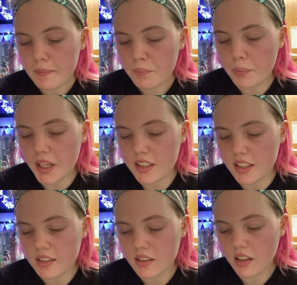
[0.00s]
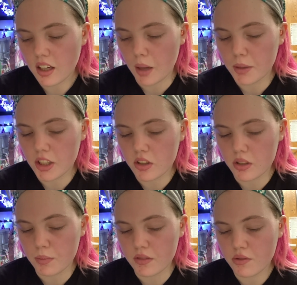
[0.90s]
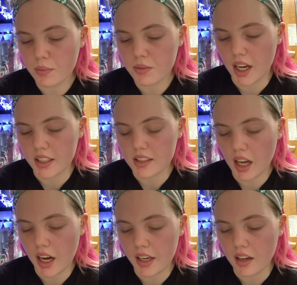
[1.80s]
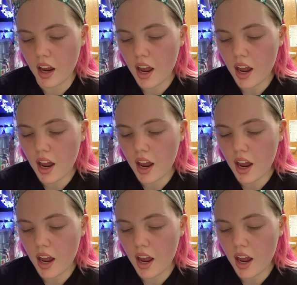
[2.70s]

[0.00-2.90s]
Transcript: But he doesn't look up, he just moves from side to side.